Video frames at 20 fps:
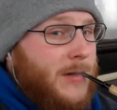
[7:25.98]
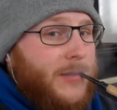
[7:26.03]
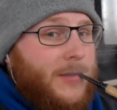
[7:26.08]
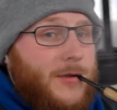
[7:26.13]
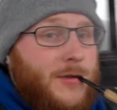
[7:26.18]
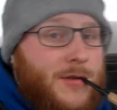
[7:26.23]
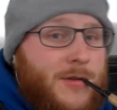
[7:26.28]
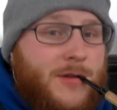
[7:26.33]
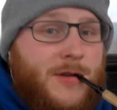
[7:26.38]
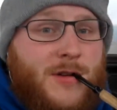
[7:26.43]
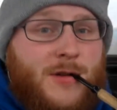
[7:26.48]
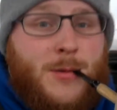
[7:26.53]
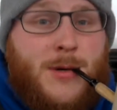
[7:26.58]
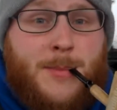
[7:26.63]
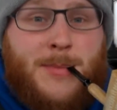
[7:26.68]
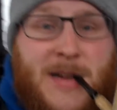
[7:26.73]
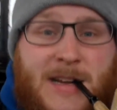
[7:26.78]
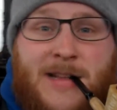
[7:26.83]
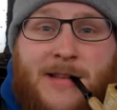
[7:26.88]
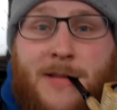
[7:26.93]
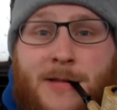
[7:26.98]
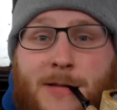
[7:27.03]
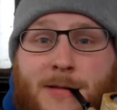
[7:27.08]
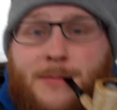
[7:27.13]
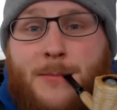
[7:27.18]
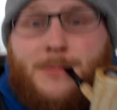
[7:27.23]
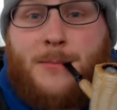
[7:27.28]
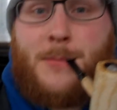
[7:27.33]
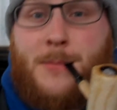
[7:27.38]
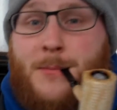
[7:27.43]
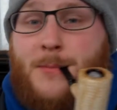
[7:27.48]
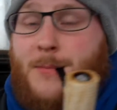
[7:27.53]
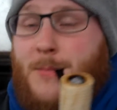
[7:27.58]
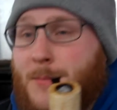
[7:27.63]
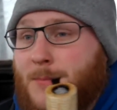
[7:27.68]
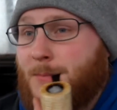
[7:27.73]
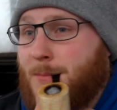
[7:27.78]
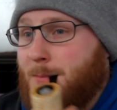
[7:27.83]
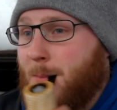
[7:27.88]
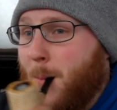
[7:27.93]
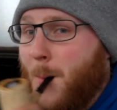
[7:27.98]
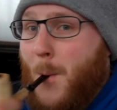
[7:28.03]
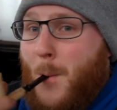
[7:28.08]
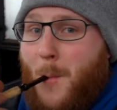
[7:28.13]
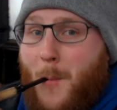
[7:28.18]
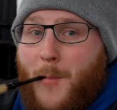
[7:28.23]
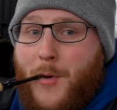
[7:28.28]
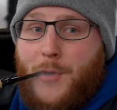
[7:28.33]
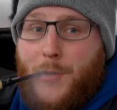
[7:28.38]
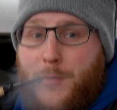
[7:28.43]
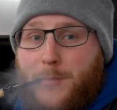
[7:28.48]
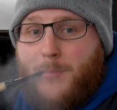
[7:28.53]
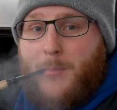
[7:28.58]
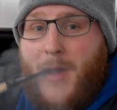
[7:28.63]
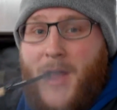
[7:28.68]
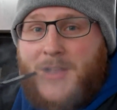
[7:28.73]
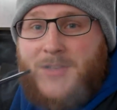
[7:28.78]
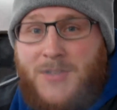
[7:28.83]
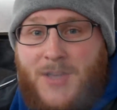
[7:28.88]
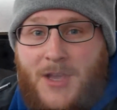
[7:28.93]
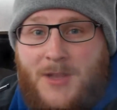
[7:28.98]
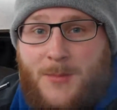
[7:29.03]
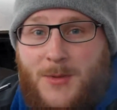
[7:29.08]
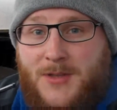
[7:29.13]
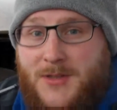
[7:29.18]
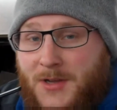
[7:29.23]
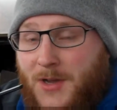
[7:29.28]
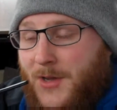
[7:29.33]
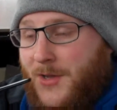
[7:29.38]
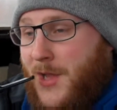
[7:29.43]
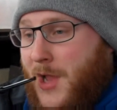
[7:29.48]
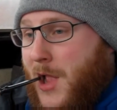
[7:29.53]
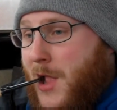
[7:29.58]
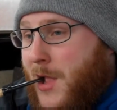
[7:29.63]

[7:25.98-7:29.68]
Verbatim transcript: Just going to swap hands. My hand's getting a bit tired.